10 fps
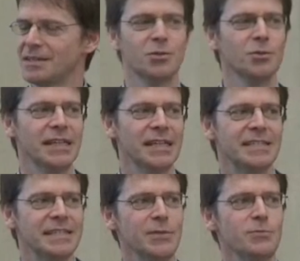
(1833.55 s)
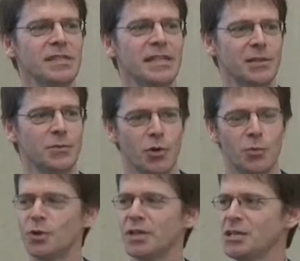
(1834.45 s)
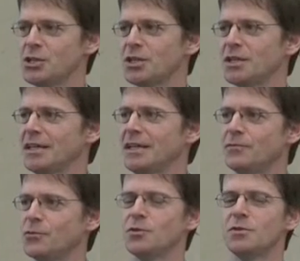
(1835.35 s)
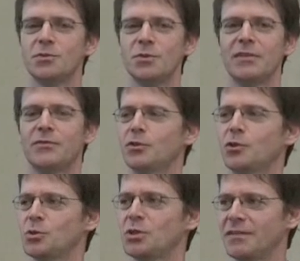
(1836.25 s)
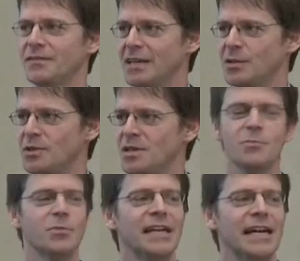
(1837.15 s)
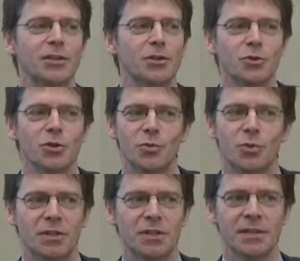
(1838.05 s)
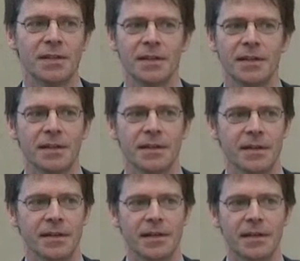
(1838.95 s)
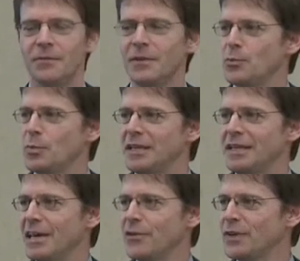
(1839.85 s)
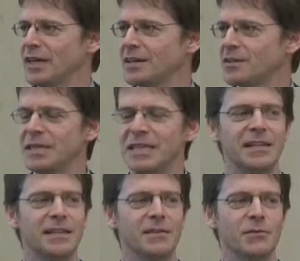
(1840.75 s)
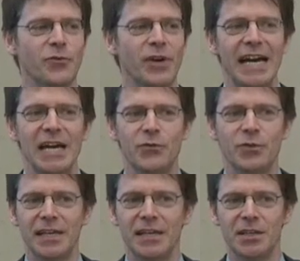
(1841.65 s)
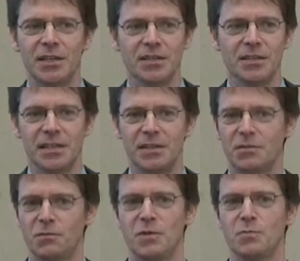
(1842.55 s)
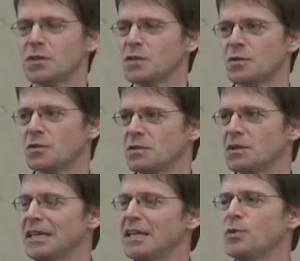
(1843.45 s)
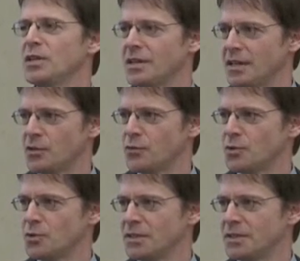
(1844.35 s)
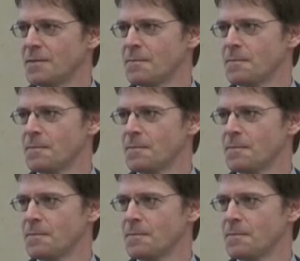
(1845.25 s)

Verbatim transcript: So it seems that the population really wants to have the option available. But I don't know what uh, will be the effect within five, ten years, and we must really be careful on it.